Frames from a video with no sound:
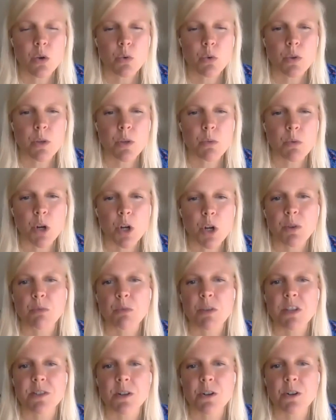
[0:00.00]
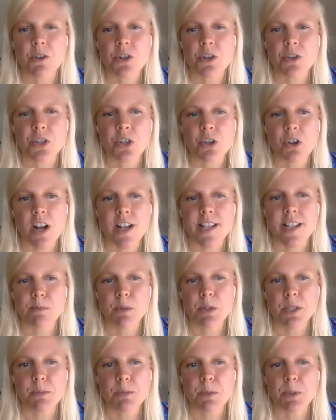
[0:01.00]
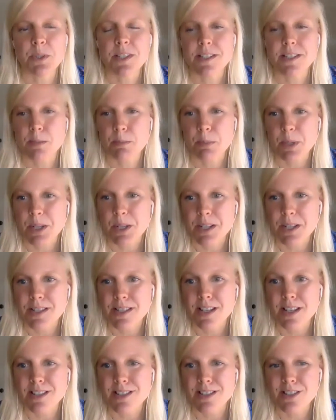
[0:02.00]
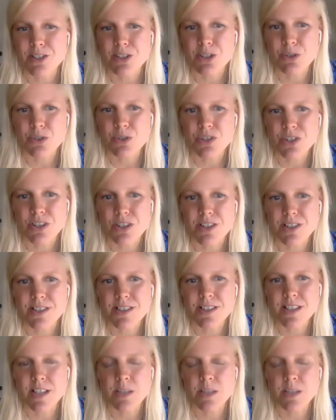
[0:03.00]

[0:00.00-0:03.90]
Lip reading: We work with researchers across multiple disciplines and institutions,